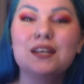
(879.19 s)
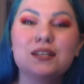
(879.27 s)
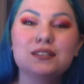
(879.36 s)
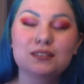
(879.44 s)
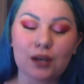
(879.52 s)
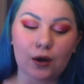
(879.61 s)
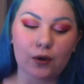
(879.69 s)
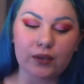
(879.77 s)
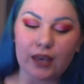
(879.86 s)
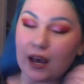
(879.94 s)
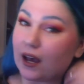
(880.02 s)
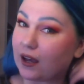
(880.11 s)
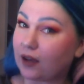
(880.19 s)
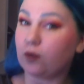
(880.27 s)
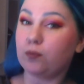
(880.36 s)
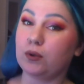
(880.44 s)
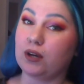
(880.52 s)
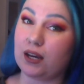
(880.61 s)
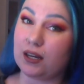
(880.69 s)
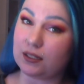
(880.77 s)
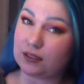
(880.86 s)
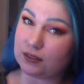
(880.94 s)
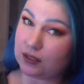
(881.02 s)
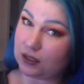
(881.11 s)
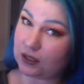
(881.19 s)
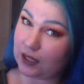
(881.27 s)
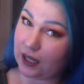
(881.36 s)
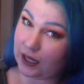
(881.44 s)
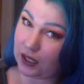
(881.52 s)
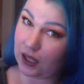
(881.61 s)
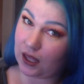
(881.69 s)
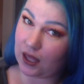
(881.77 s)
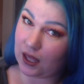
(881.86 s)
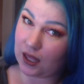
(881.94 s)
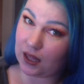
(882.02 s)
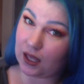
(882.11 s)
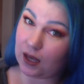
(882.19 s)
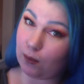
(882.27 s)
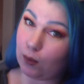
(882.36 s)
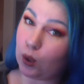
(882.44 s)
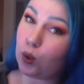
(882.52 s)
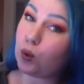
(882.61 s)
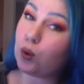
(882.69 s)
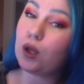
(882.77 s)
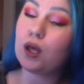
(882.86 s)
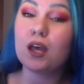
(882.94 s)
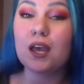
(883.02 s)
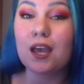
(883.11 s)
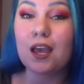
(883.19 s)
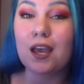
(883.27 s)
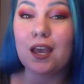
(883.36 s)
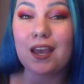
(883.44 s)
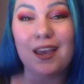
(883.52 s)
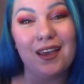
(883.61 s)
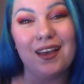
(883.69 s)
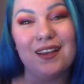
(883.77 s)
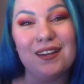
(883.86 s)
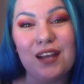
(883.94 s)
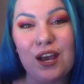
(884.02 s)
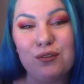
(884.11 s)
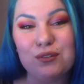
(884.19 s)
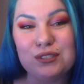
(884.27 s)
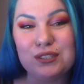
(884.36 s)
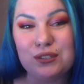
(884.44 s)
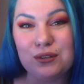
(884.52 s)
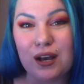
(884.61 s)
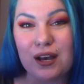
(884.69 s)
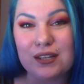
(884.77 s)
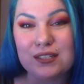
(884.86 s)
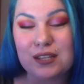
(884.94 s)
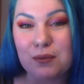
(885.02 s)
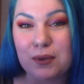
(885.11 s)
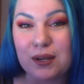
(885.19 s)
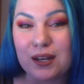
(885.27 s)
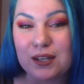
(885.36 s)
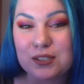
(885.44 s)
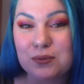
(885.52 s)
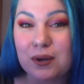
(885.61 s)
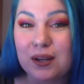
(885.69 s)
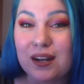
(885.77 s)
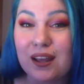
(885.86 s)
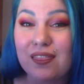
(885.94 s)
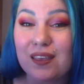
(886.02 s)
So yeah, I hope you guys like the blue, and I will see you guys in my next one.